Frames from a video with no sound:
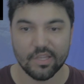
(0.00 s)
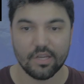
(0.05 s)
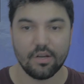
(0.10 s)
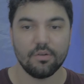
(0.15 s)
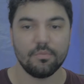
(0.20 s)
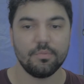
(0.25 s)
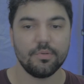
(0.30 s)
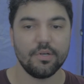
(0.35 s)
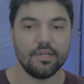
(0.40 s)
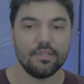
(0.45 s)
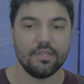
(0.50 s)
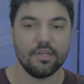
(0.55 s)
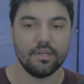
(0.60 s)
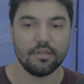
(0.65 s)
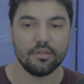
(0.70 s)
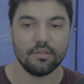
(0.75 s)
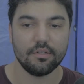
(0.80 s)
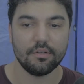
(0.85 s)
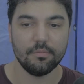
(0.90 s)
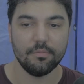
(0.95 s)
I would probably take
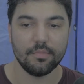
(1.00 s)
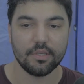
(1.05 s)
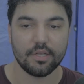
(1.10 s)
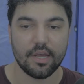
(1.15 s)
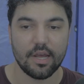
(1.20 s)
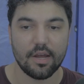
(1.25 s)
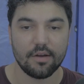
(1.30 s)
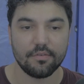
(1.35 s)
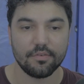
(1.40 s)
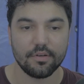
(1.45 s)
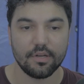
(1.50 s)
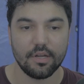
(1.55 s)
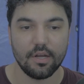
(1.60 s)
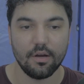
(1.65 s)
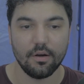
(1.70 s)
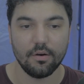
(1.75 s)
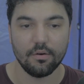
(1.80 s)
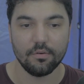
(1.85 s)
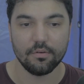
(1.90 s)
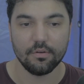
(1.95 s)
McCaffrey
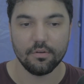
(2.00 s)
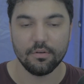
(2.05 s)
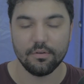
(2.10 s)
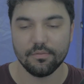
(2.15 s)
out.